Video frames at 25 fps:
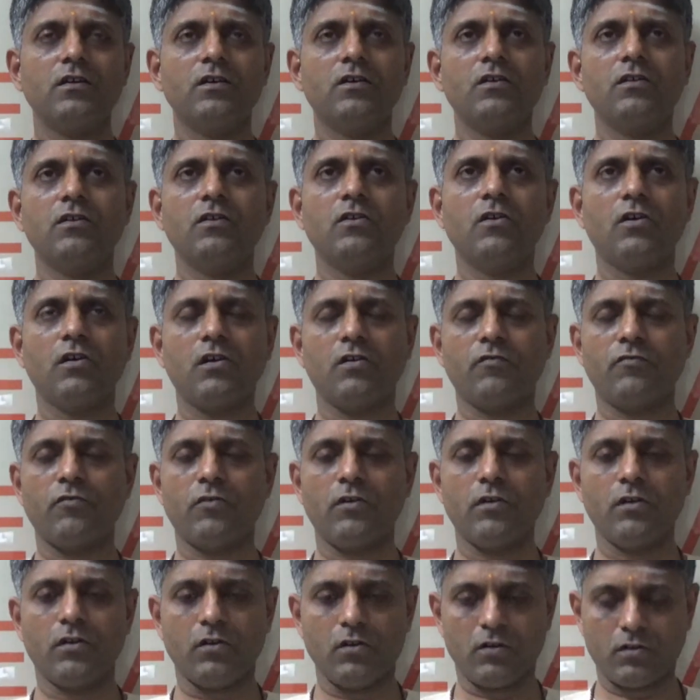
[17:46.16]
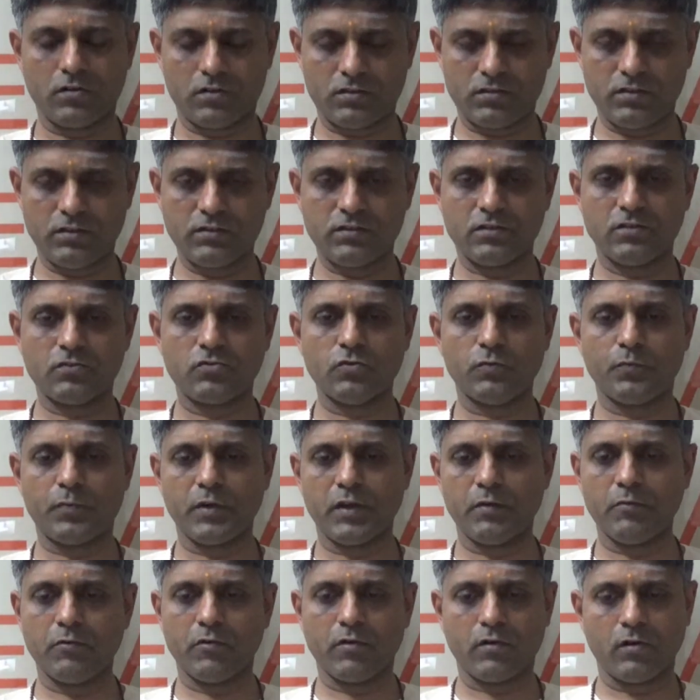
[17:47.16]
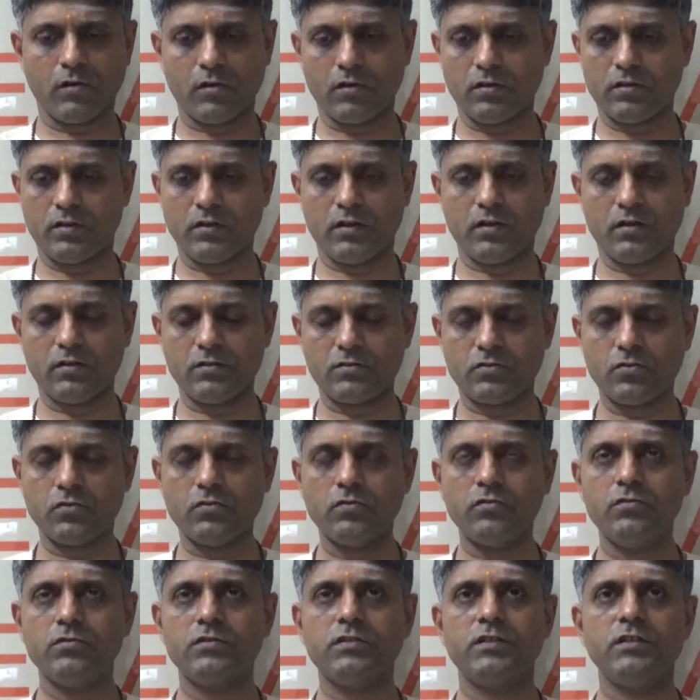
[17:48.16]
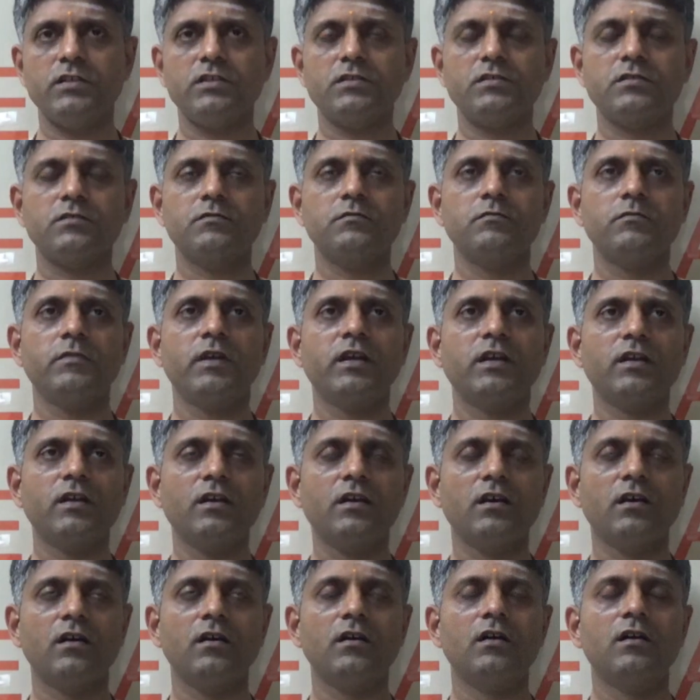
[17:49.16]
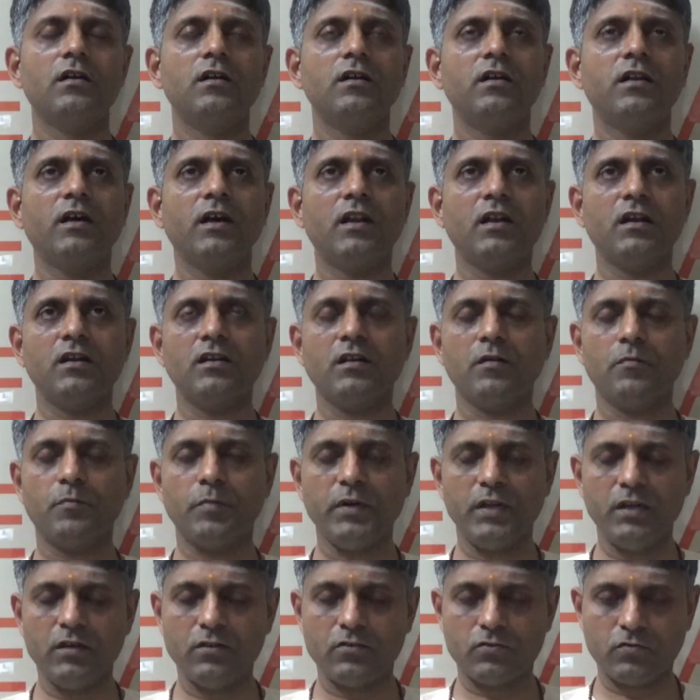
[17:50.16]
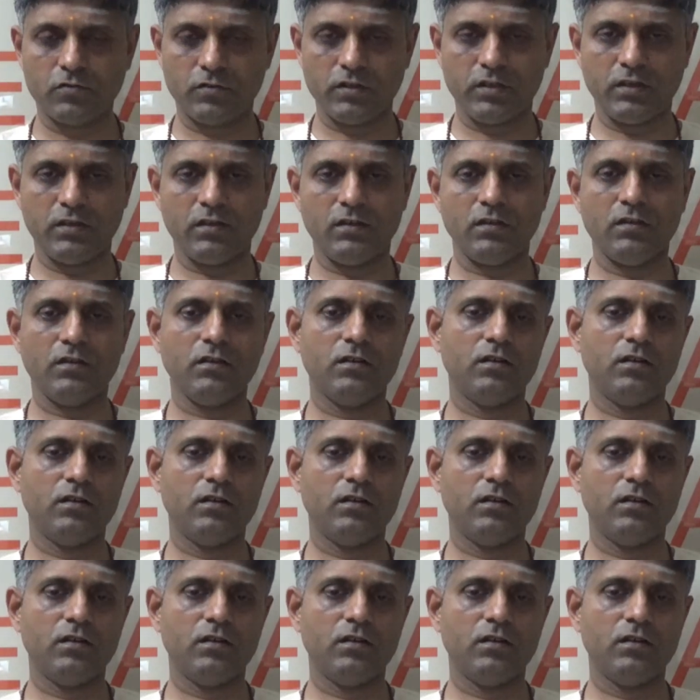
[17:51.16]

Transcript: god of all gods. He is the supreme god there. So she is making a direct appeal to the